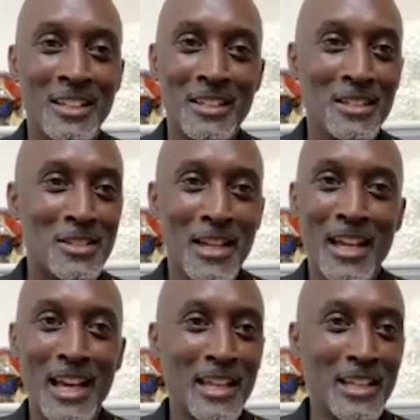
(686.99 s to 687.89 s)
is
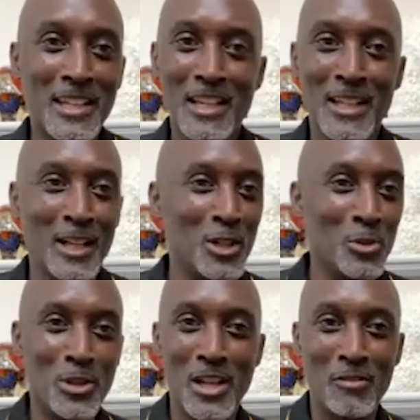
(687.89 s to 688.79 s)
there anything that you
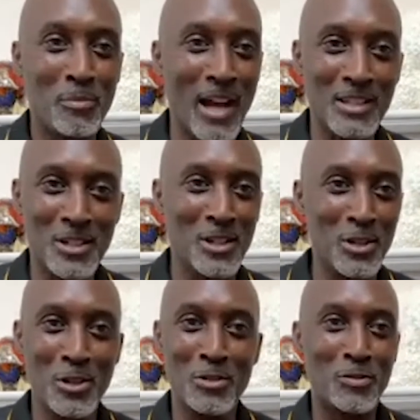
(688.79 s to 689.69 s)
would give back to the
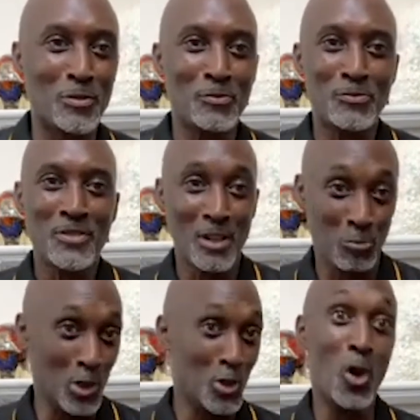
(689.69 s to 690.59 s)
youth
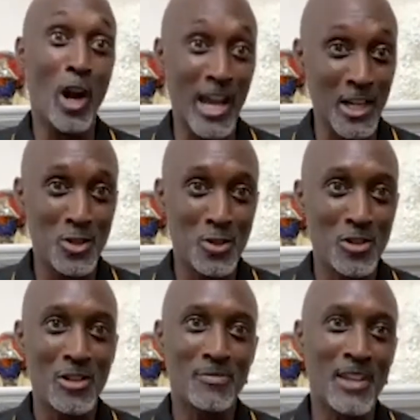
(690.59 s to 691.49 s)
about your
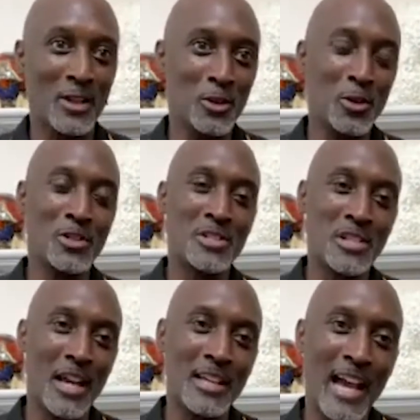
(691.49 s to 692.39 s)
age that you can
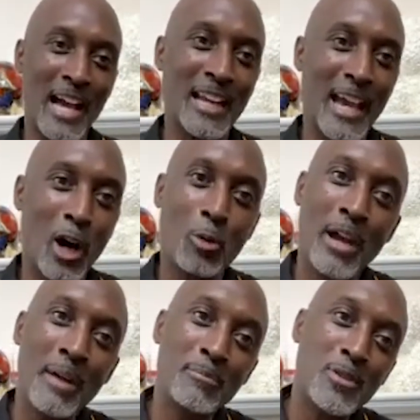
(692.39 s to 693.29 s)
say that can help
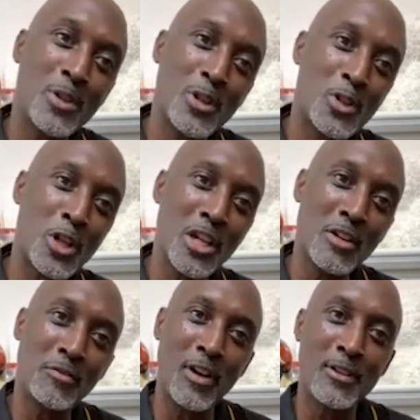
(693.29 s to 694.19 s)
them to
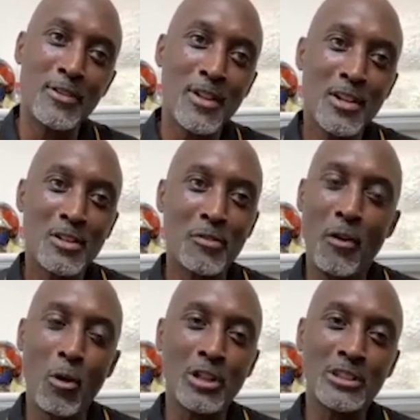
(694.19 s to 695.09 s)
achieve and to
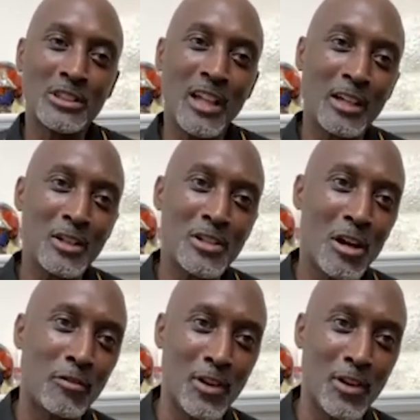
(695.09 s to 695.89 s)
focus like yourself?